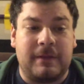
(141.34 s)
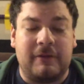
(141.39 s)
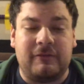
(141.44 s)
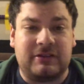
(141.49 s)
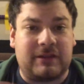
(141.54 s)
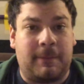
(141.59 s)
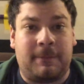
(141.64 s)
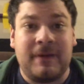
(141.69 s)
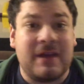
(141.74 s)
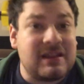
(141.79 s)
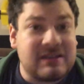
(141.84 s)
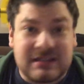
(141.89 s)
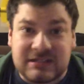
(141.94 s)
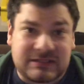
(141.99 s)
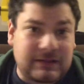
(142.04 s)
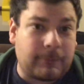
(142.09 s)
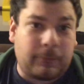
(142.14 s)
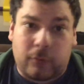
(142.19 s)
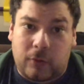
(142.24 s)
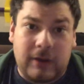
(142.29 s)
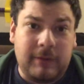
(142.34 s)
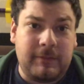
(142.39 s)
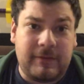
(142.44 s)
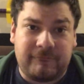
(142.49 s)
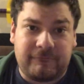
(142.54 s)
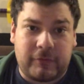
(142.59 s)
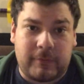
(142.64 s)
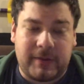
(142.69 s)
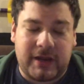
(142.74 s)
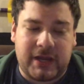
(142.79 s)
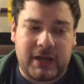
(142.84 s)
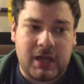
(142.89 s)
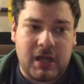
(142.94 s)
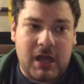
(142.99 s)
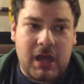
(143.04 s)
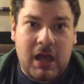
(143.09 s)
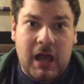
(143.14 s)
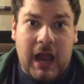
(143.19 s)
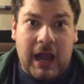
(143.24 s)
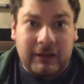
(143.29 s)
was a big disappointment for me.
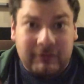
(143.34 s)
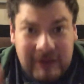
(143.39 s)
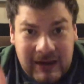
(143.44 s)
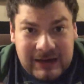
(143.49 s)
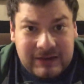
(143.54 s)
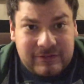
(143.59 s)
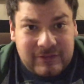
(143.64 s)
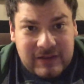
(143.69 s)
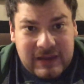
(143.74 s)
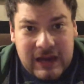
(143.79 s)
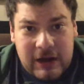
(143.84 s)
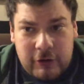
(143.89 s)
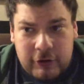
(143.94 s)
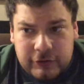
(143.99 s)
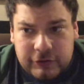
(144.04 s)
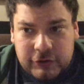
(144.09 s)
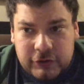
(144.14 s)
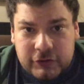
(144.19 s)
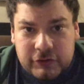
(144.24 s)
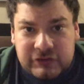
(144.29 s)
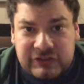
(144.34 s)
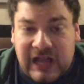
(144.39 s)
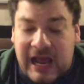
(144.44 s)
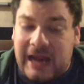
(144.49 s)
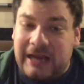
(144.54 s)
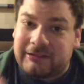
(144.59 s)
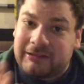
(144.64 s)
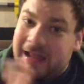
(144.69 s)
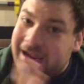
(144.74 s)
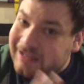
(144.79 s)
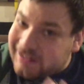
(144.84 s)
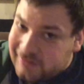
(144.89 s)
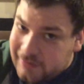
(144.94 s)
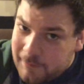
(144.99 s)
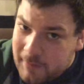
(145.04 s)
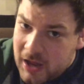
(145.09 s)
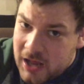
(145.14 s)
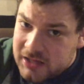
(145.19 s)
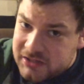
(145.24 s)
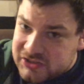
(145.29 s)
I liked the characters, I liked the
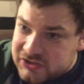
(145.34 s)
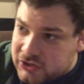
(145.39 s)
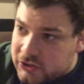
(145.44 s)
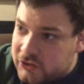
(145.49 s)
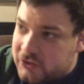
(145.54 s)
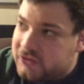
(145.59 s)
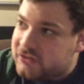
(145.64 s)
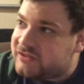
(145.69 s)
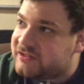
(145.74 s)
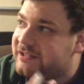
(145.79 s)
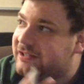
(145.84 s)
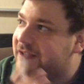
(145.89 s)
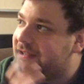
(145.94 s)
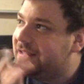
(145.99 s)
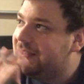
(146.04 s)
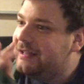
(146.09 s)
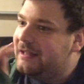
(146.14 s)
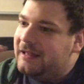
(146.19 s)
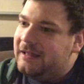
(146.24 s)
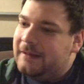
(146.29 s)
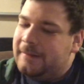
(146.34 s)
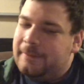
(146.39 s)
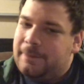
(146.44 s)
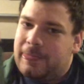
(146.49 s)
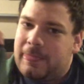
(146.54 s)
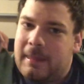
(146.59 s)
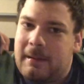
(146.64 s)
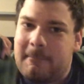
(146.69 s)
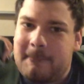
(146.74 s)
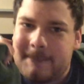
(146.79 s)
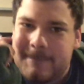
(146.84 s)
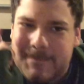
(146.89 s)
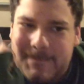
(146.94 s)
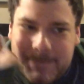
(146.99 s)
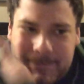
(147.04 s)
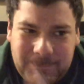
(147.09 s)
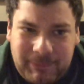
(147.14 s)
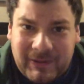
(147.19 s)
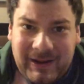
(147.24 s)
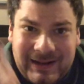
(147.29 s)
monsters,
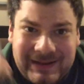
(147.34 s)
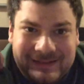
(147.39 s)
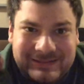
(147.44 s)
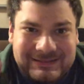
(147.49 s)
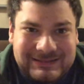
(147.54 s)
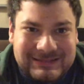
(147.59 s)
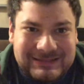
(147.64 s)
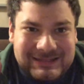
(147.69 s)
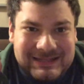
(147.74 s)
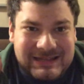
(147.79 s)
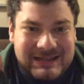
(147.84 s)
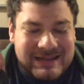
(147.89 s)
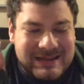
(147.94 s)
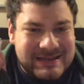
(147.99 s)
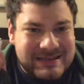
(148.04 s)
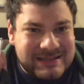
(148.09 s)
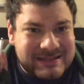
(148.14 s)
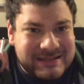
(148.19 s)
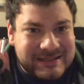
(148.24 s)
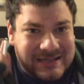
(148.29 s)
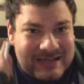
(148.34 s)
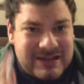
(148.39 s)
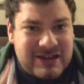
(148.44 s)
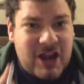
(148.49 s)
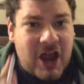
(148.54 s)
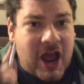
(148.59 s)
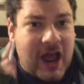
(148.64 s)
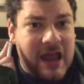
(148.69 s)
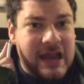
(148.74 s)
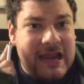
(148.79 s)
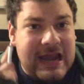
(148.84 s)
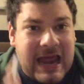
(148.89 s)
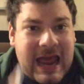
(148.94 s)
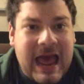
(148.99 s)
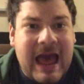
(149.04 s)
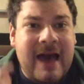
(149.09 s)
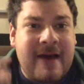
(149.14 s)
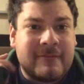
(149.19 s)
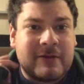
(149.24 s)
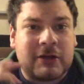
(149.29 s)
but it did not
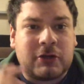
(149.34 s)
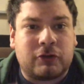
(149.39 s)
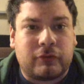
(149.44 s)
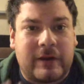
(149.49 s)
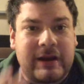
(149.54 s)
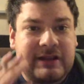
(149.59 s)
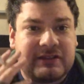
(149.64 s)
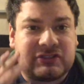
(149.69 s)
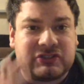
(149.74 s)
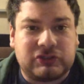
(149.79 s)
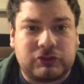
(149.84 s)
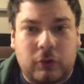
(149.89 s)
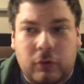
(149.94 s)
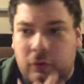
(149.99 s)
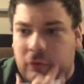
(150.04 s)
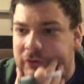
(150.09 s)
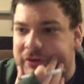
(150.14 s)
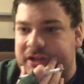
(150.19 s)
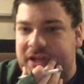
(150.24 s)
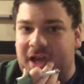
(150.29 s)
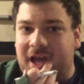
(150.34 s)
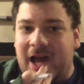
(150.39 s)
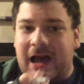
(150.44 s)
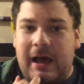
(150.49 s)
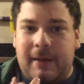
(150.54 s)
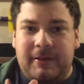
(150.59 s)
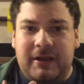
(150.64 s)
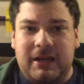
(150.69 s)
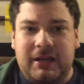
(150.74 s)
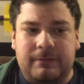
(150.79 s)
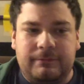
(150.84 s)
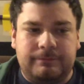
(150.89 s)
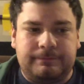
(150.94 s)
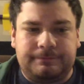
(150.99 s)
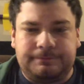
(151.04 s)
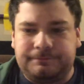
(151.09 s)
have a great story. I mean,